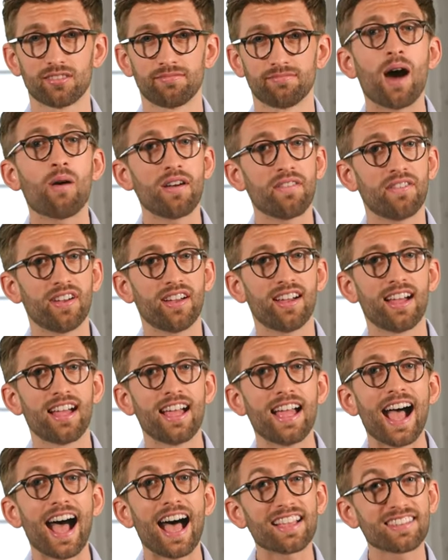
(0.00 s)
However,
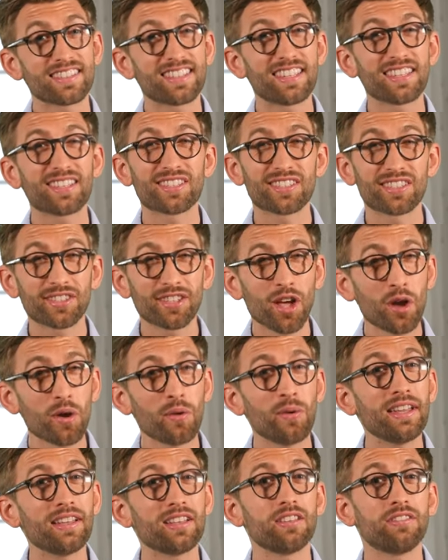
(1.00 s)
as it is so
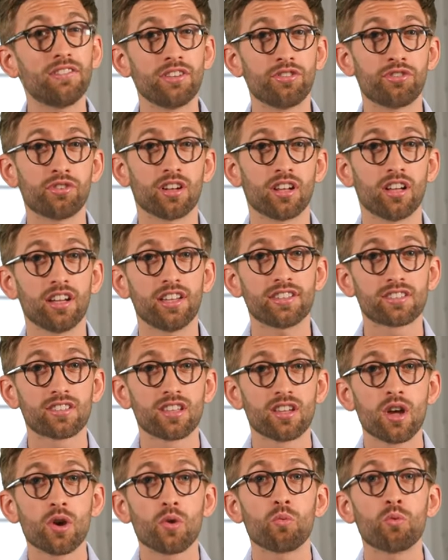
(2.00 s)
individualized,
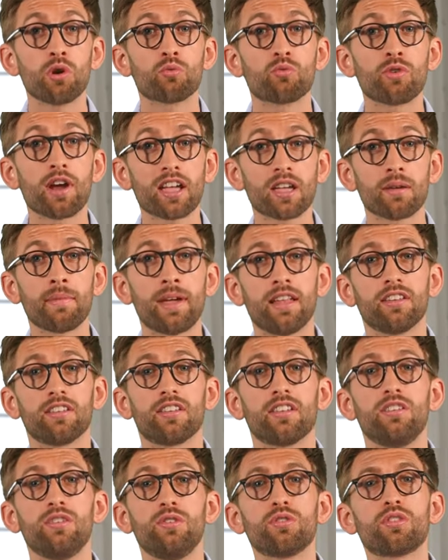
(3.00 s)
we recommend
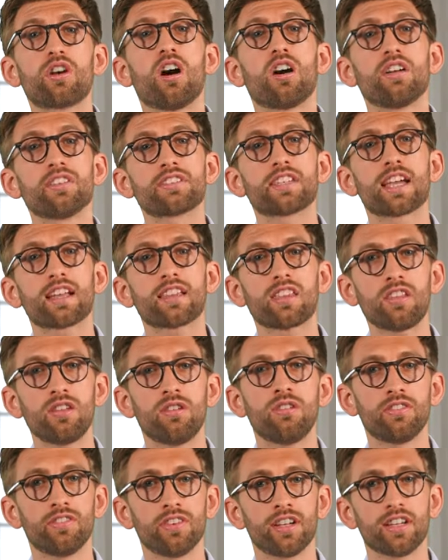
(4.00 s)
that you contact the
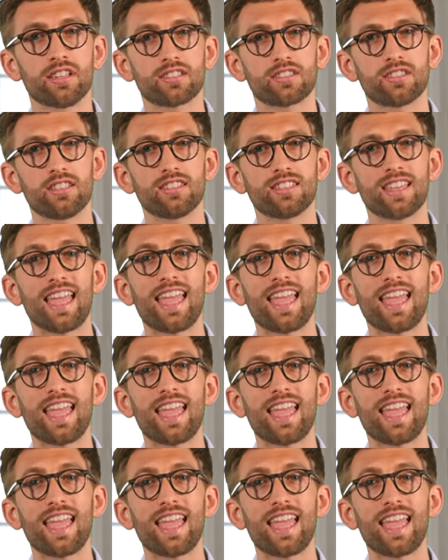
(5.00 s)
universities